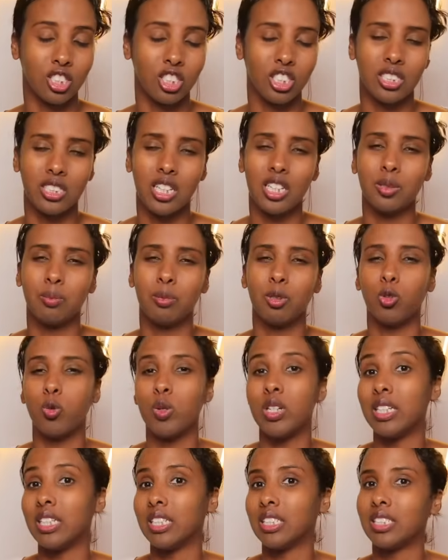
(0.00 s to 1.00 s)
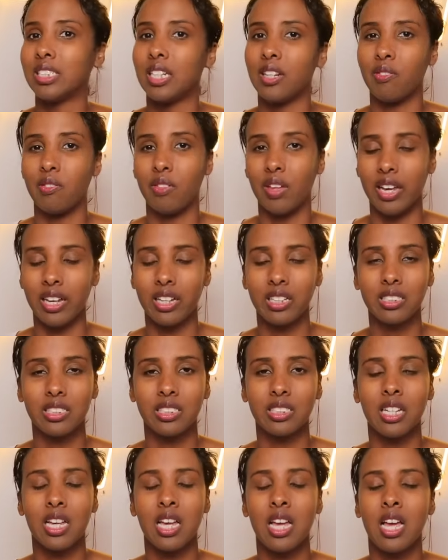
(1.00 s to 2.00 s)
she says, between distant
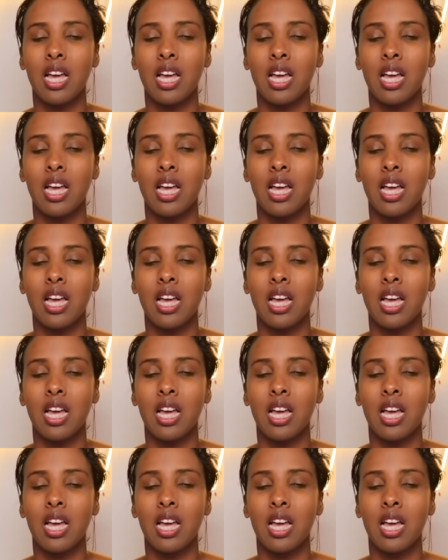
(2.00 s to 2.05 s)
things.